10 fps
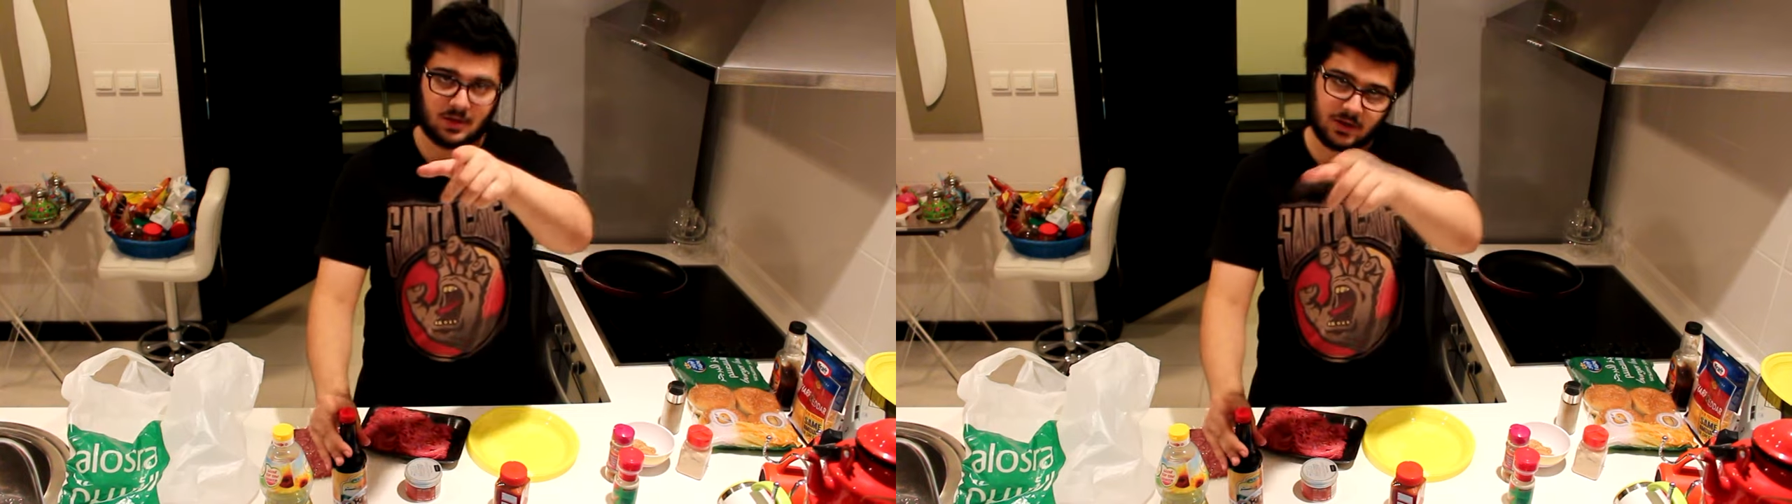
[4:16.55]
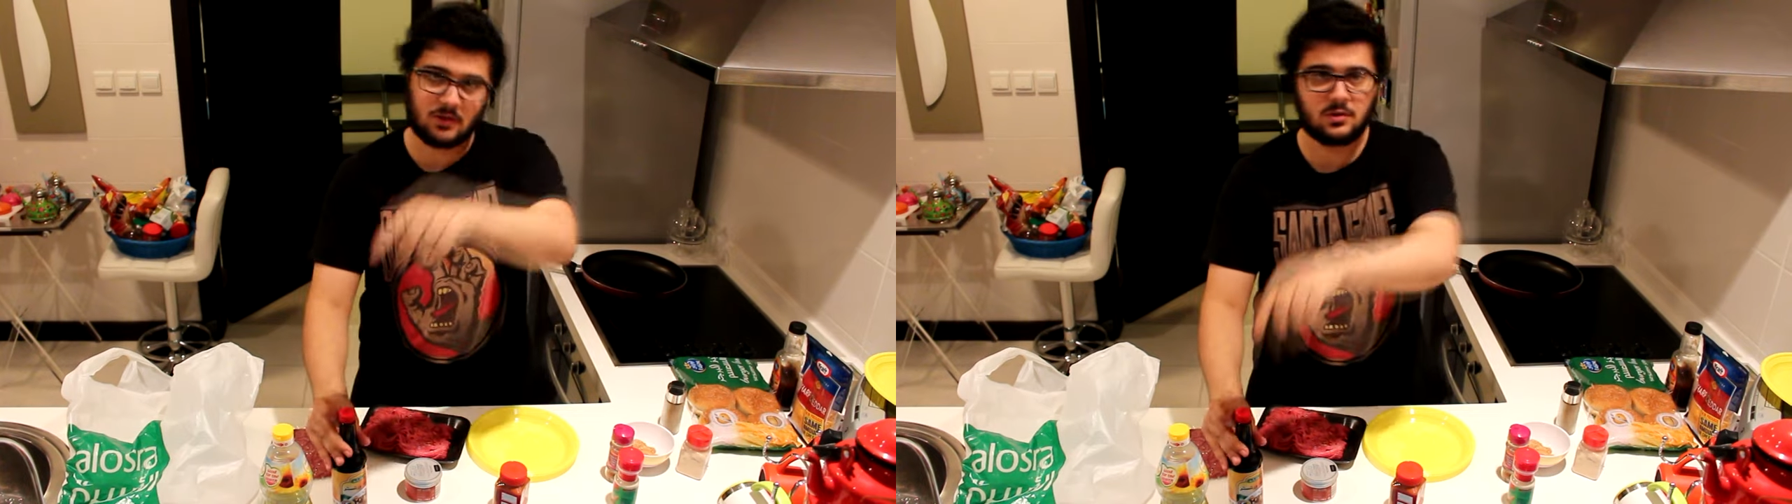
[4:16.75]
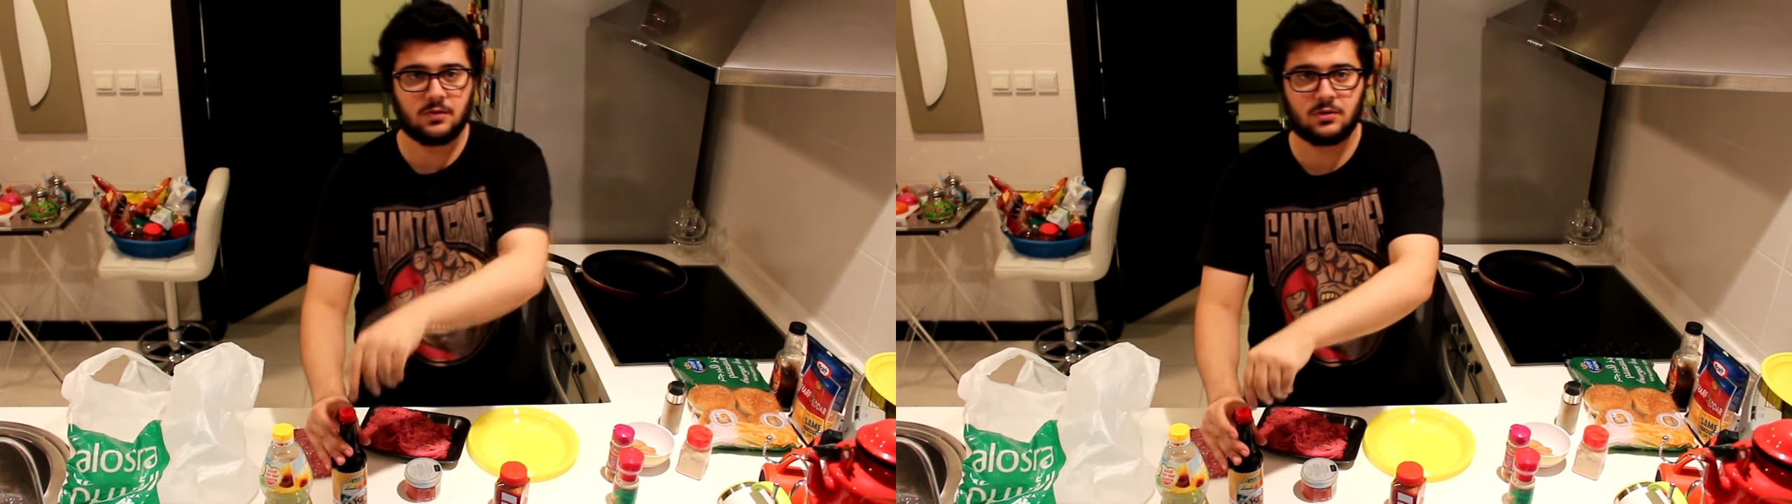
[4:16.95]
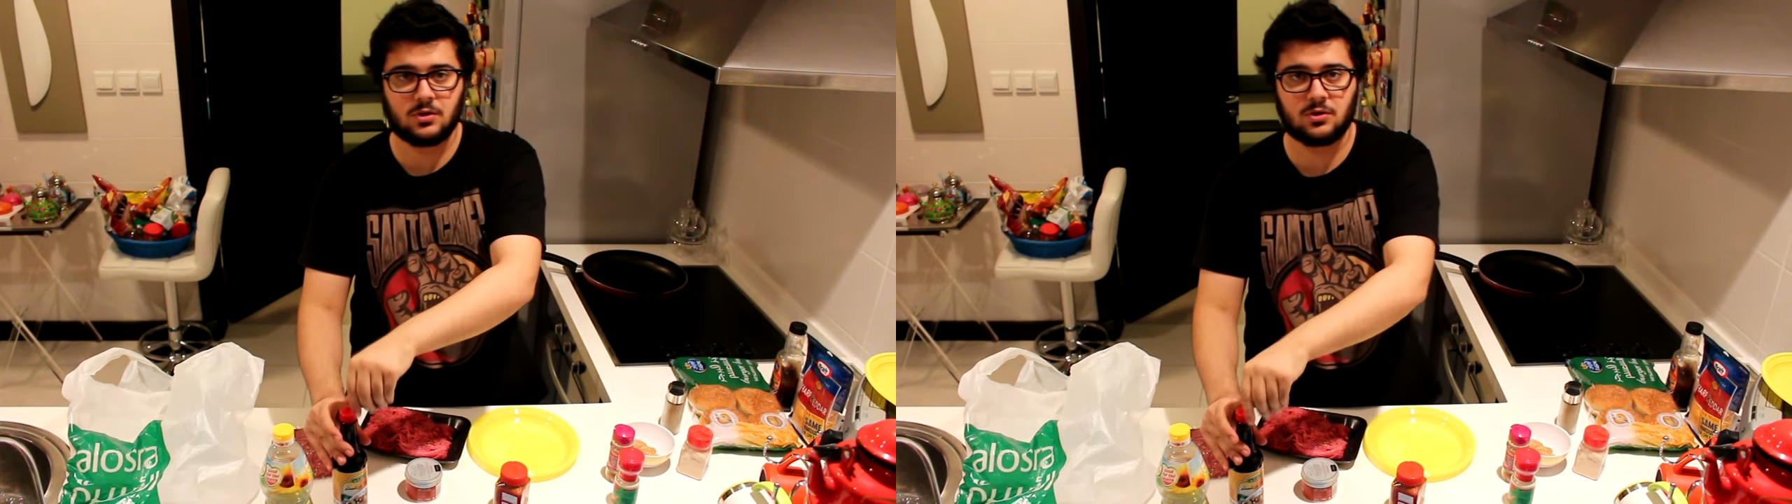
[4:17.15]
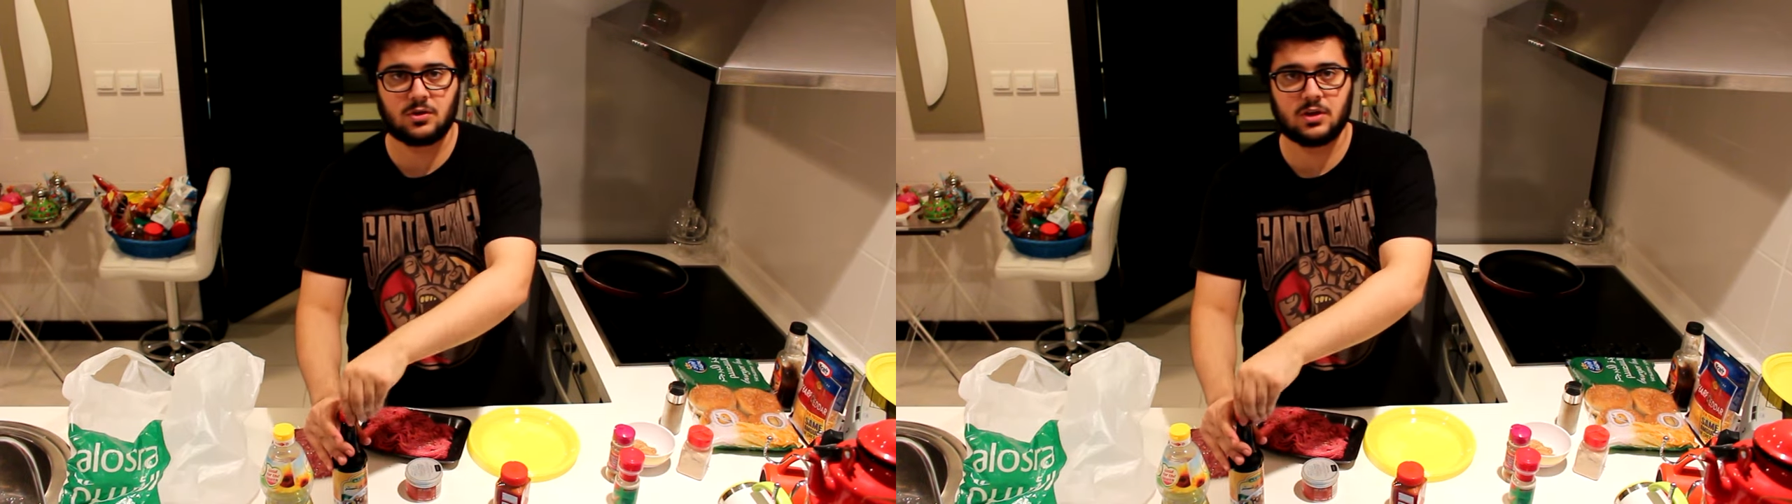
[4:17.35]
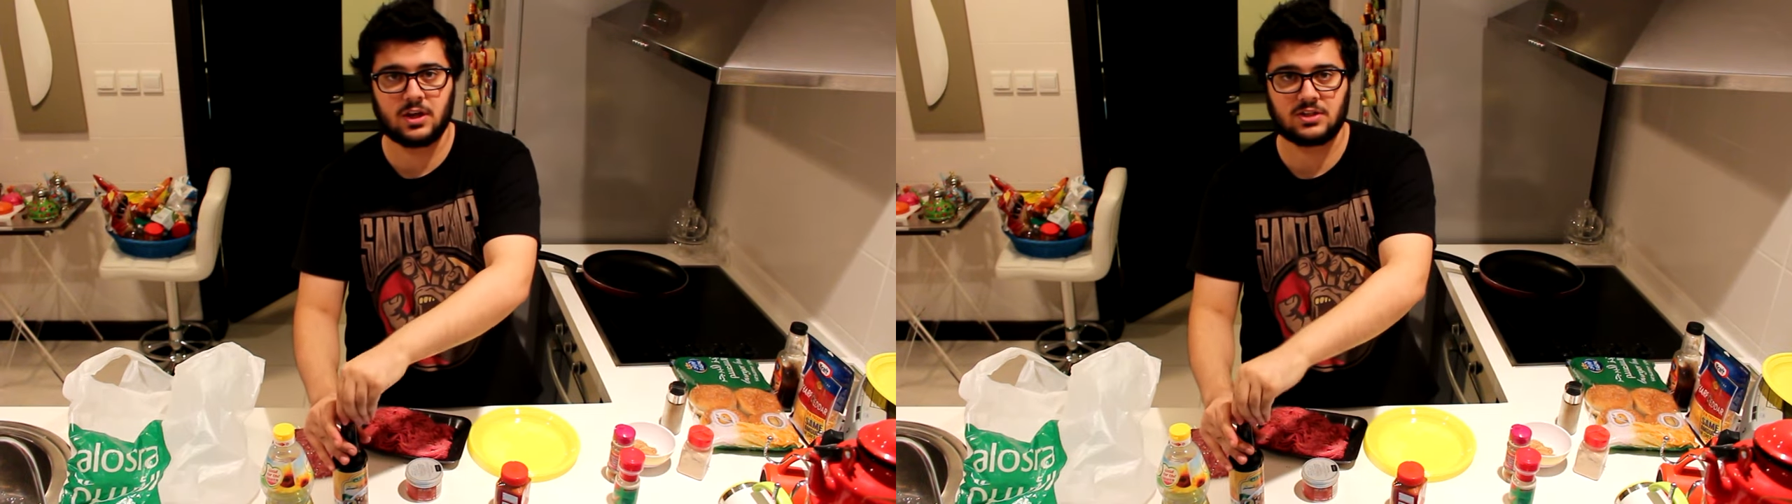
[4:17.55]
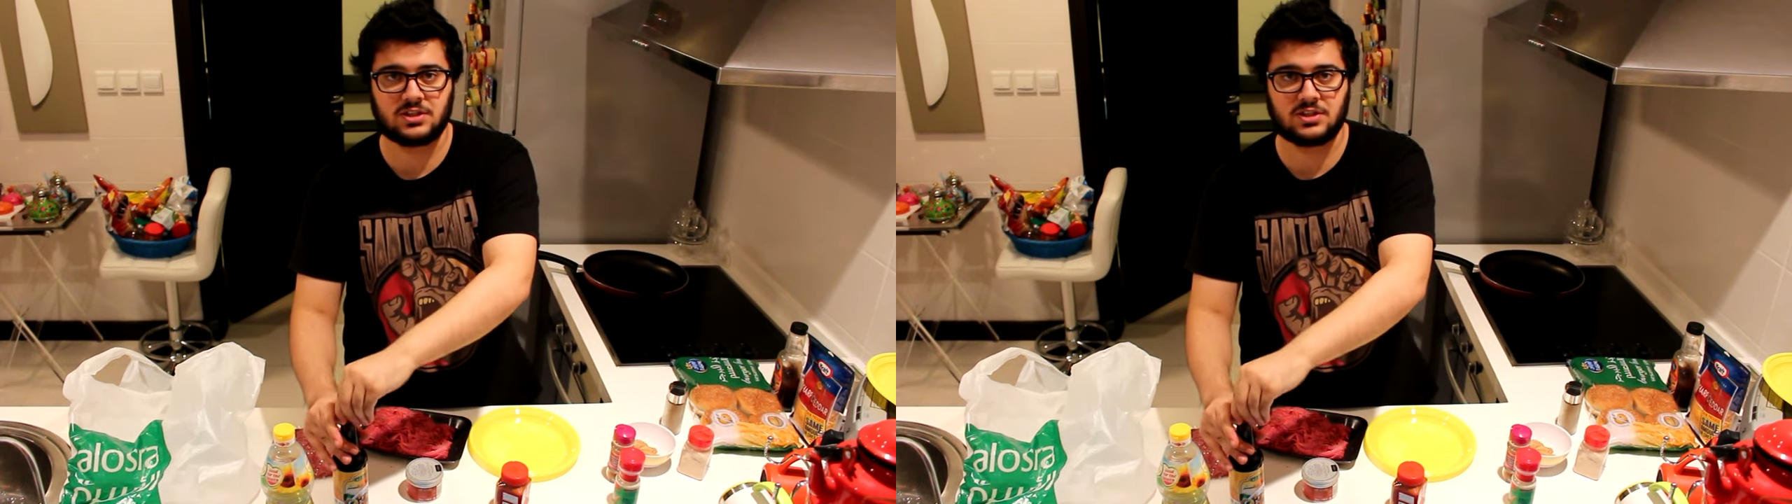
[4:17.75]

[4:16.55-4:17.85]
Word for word: and continue to the next